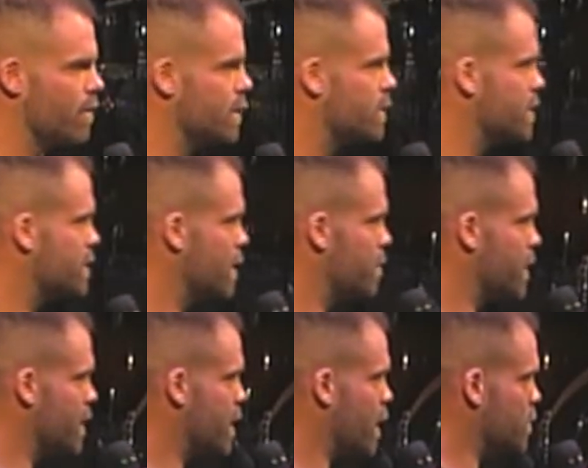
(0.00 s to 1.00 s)
It's just something
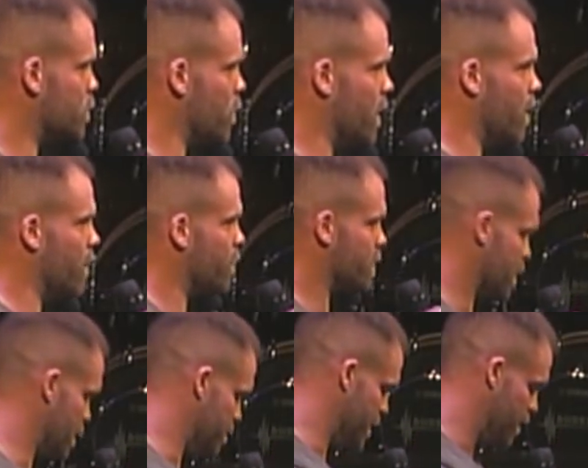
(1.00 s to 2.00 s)
that comes right off the
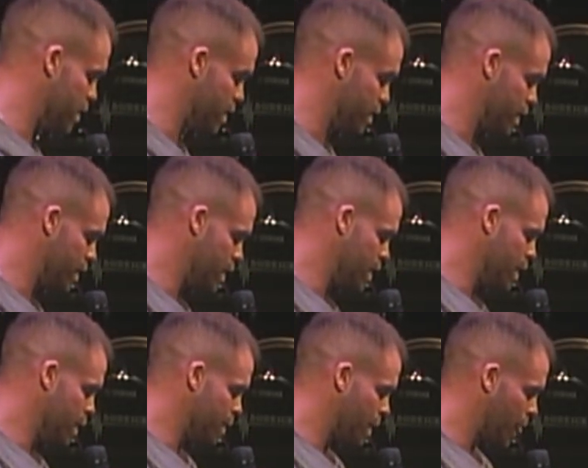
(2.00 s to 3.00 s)
top of my heart.
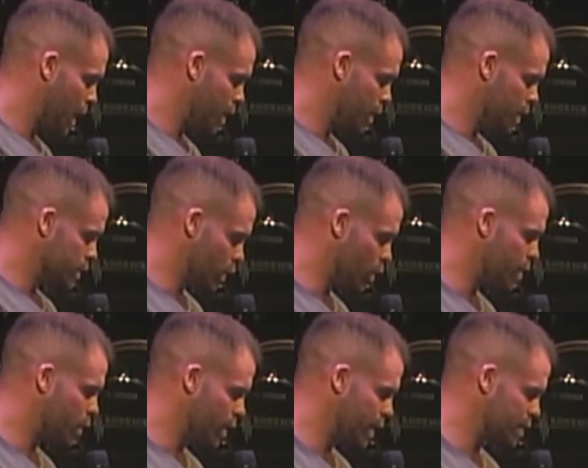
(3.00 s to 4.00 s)
So at one
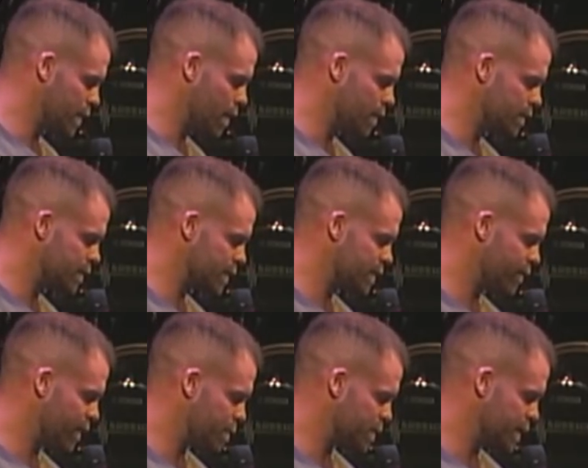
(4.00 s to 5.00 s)
point I was
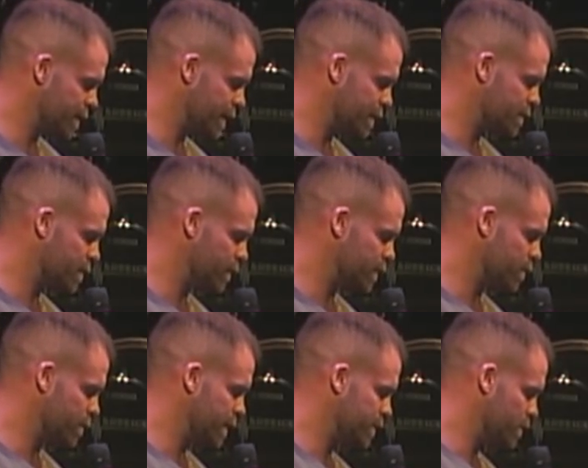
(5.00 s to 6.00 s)
165% debt servicing
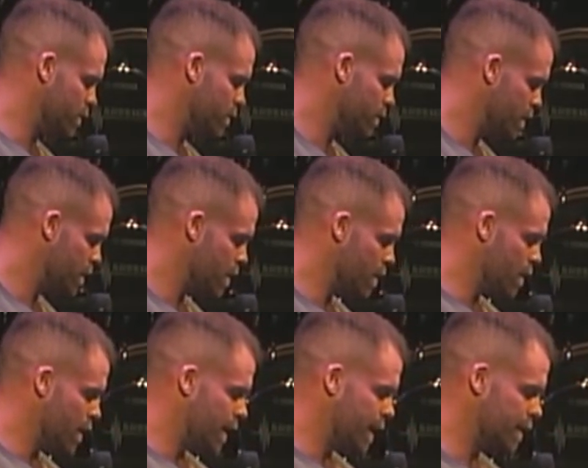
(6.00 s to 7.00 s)
ratio.
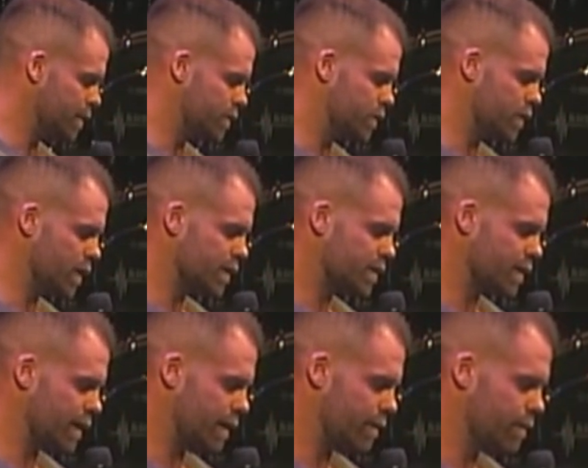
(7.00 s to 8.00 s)
In just
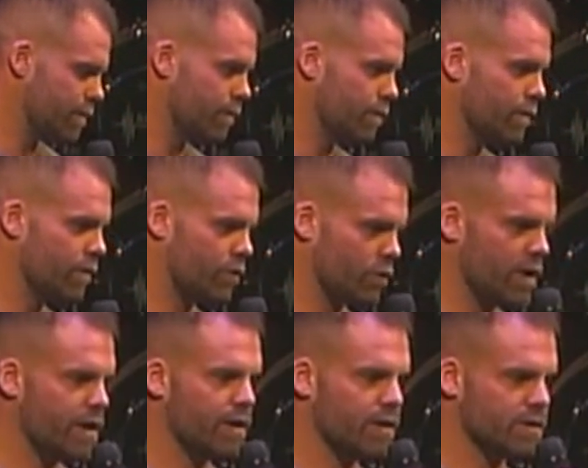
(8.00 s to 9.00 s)
3
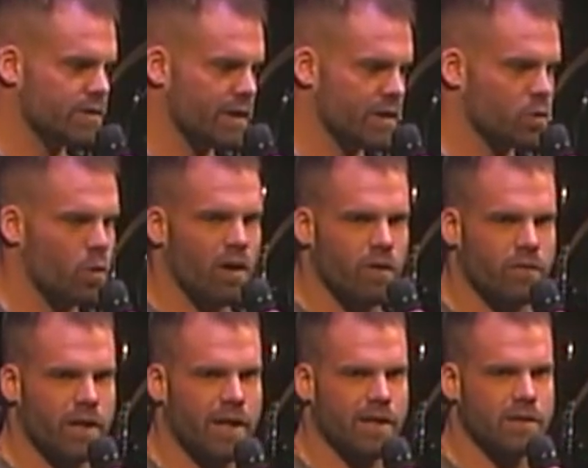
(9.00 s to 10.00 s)
years and 12
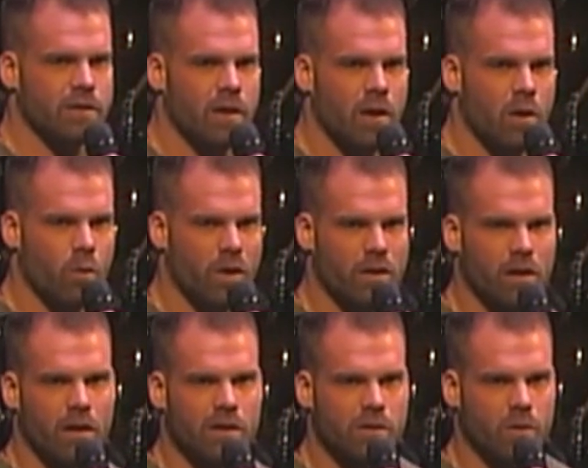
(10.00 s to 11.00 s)
days, we'd
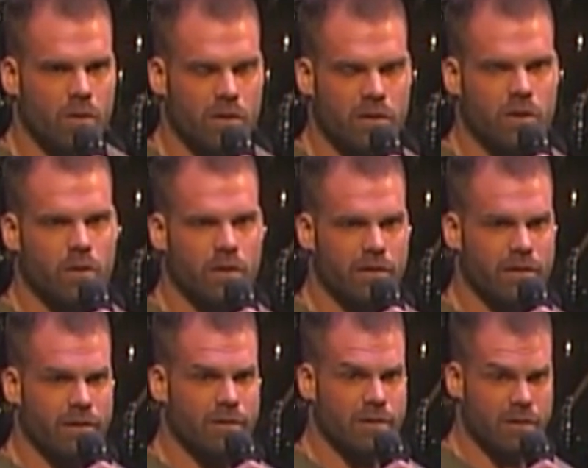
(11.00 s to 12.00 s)
lost north of
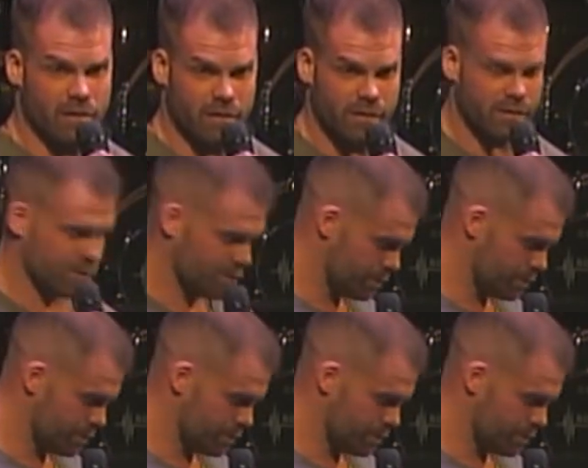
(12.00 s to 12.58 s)
$200,000.